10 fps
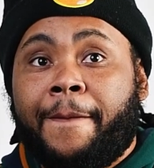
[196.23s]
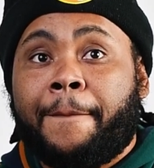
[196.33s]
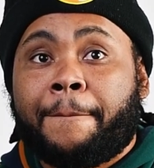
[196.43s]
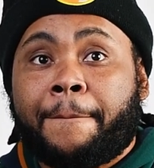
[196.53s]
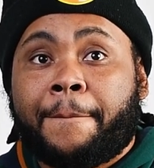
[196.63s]
I
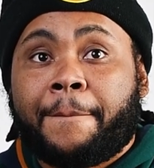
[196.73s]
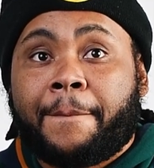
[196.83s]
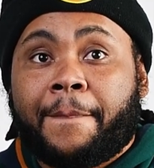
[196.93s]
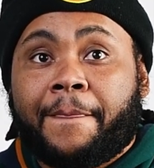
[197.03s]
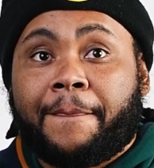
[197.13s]
ain't gonna lie to
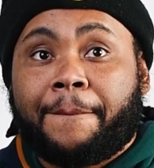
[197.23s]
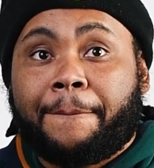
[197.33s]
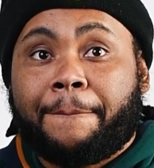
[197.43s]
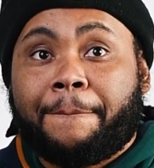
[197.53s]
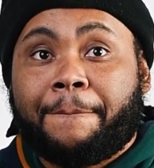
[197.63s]
you.
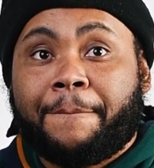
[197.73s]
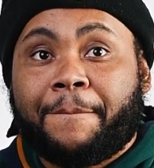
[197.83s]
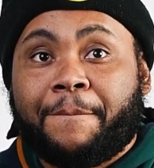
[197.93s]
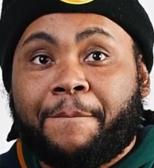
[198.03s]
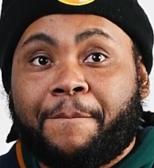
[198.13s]
574s
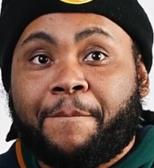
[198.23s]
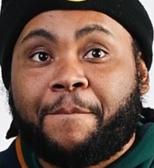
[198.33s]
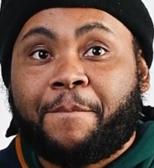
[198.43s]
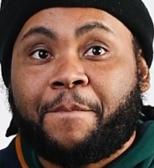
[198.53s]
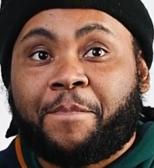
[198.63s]
got me through
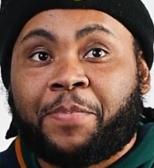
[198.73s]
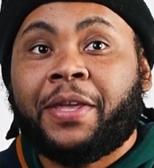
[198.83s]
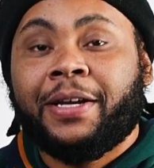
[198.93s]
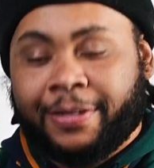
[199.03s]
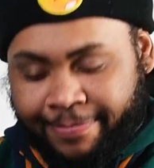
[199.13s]
college,
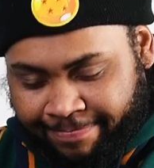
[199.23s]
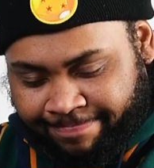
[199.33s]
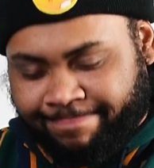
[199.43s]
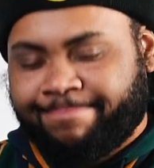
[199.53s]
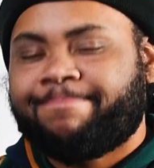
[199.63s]
boy. Them
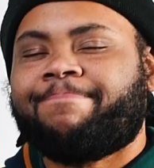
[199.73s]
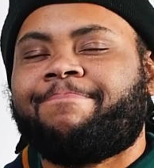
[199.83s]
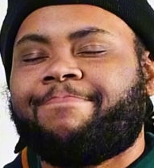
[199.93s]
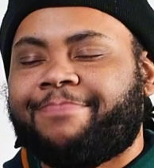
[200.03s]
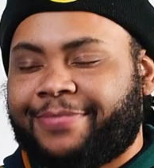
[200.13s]
was
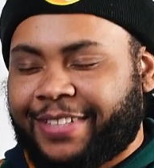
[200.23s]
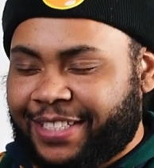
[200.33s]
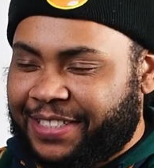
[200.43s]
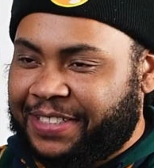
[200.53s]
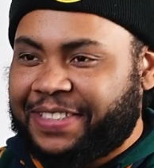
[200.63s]
look
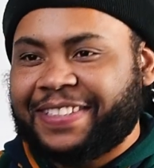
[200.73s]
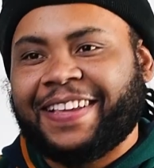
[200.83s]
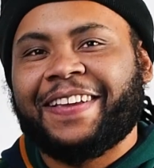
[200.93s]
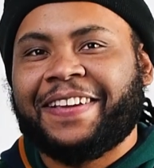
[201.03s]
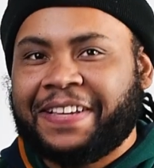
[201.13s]
comfortable. They was
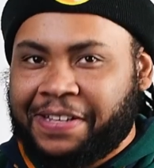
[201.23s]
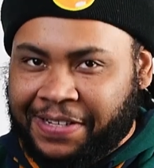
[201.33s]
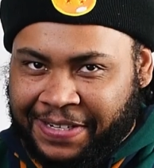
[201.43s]
affordable.